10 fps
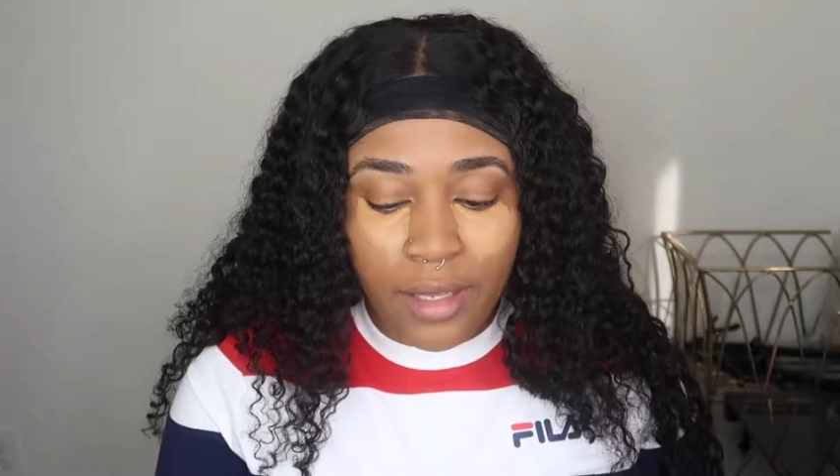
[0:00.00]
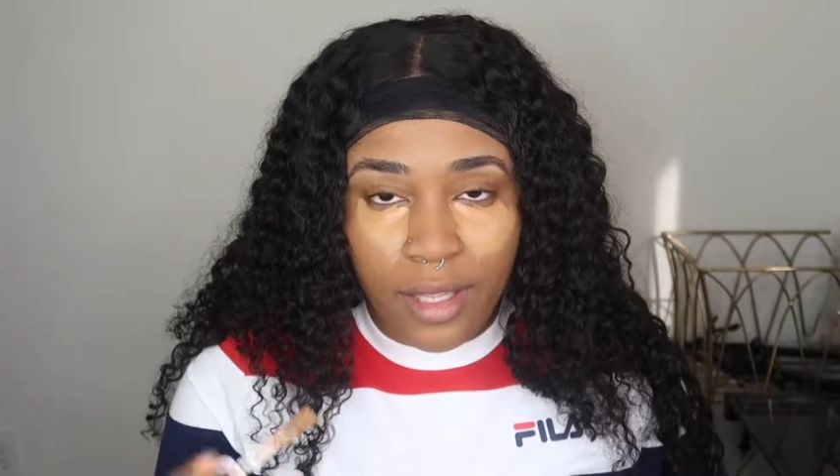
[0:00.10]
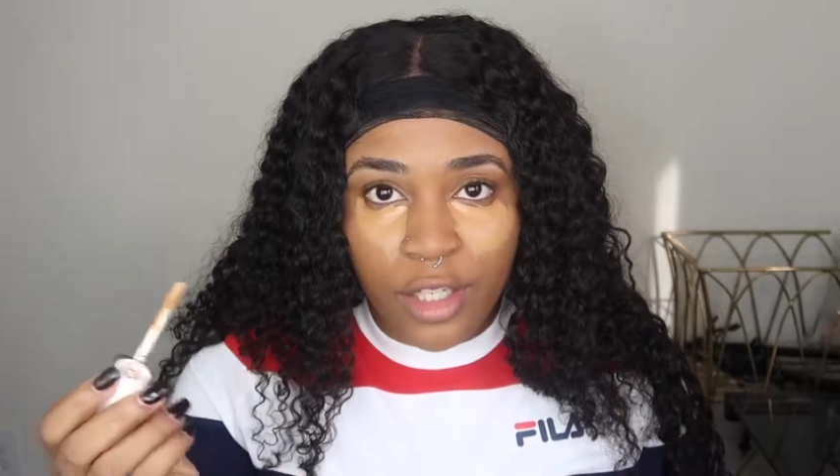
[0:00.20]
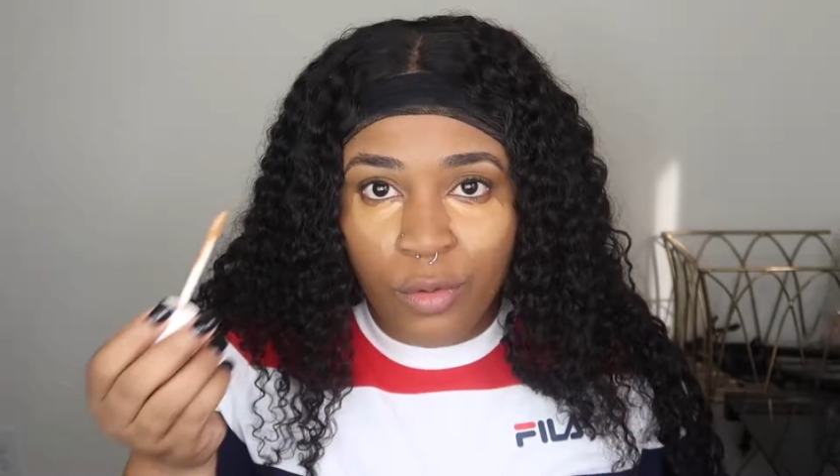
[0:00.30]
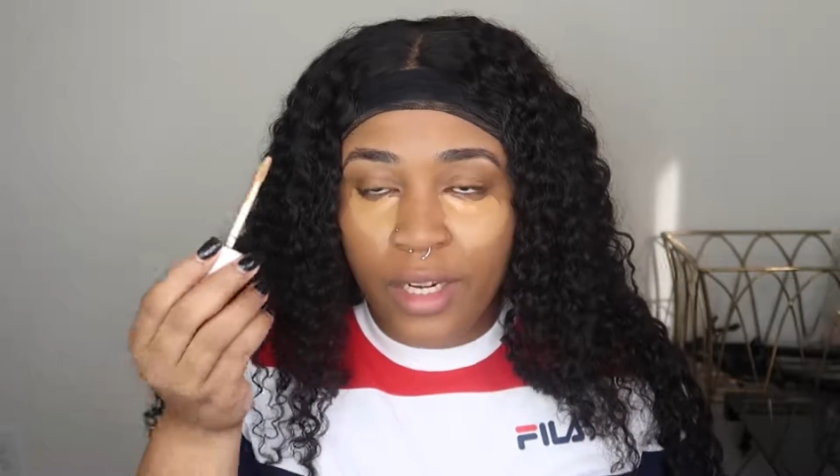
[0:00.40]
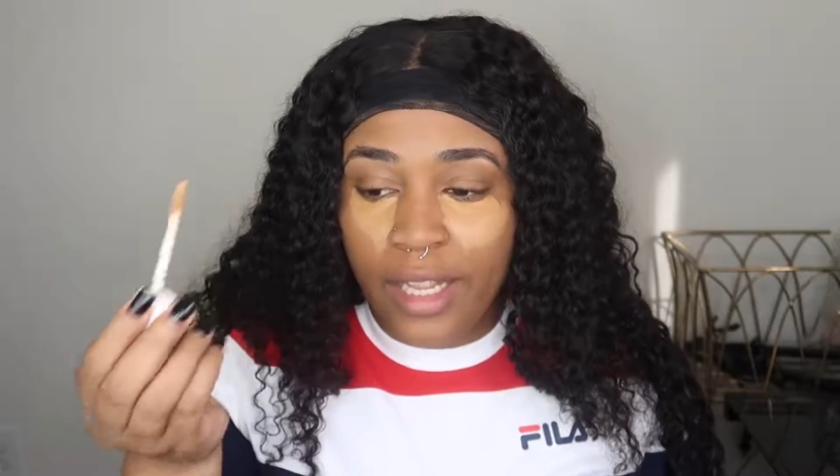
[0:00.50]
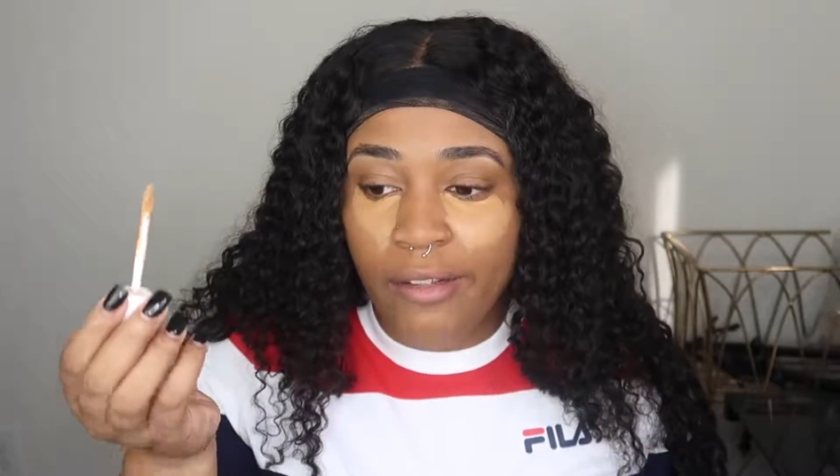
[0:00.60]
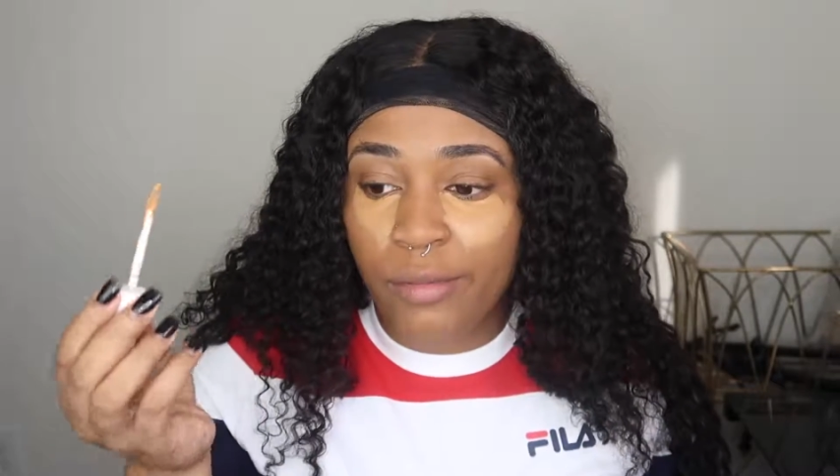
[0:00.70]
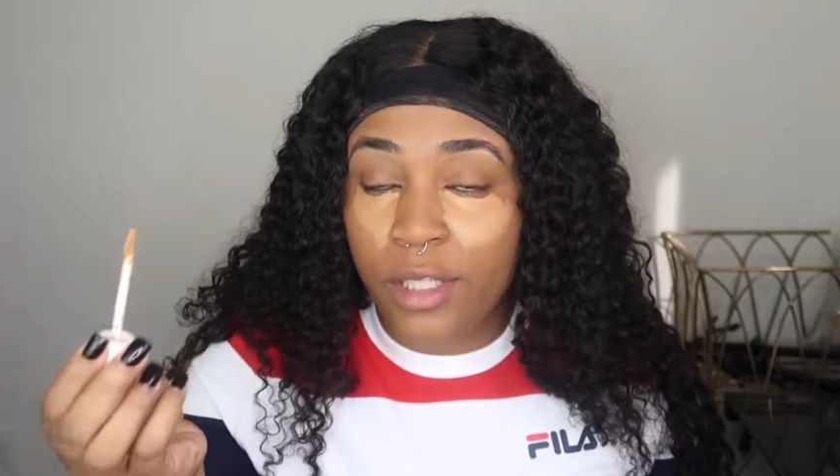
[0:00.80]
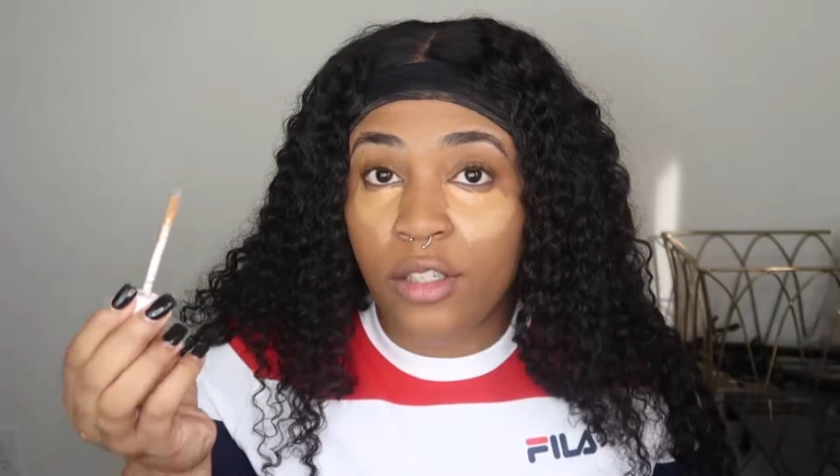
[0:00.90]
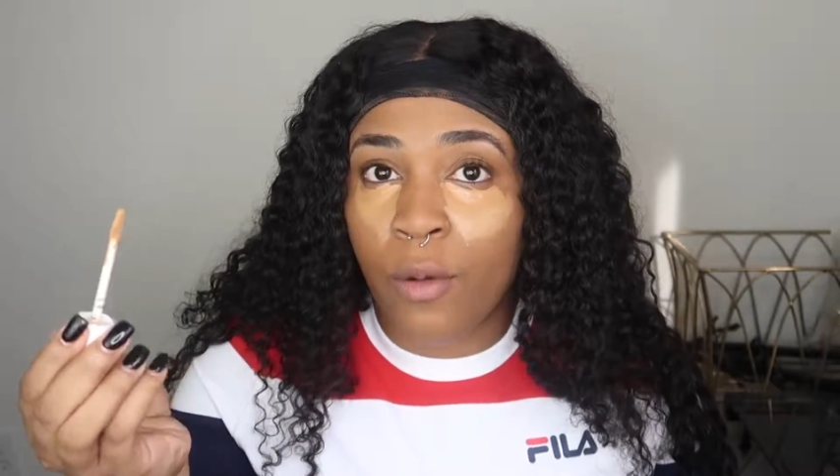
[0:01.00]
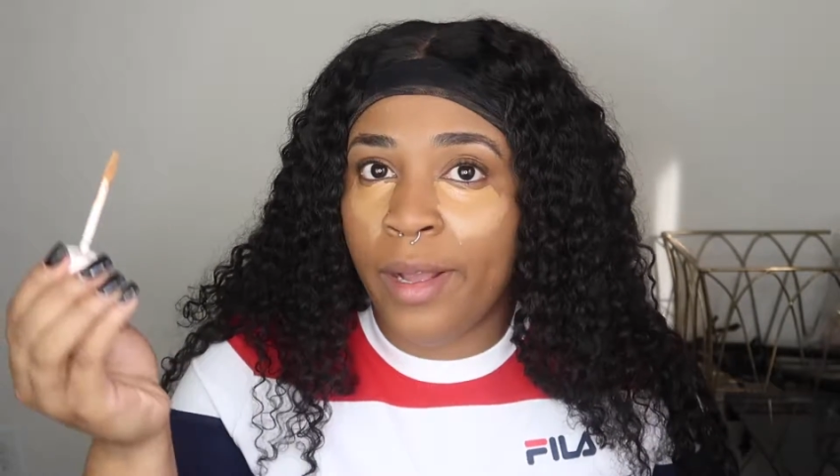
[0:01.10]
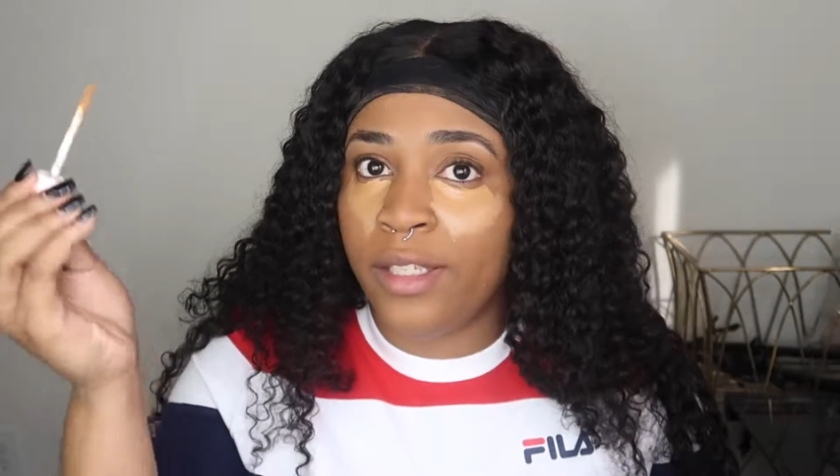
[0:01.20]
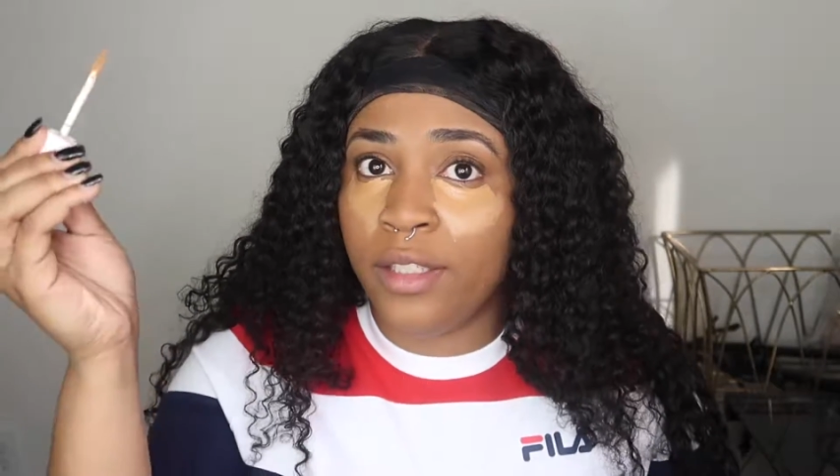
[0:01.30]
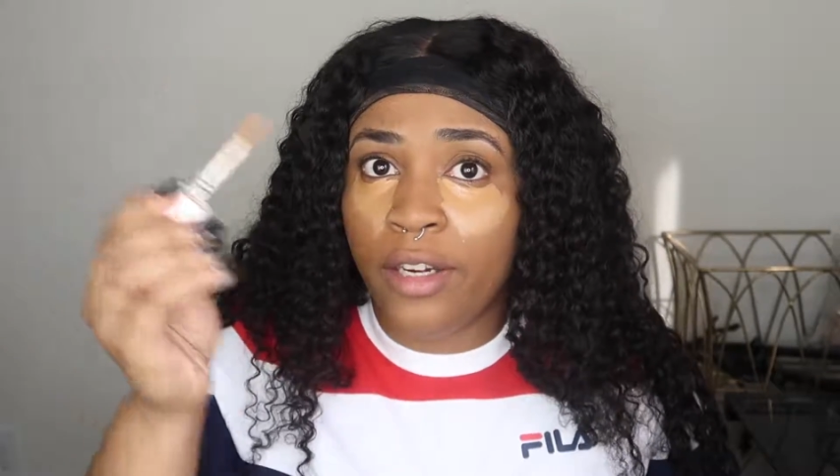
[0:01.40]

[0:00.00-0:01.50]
to this one gives me so much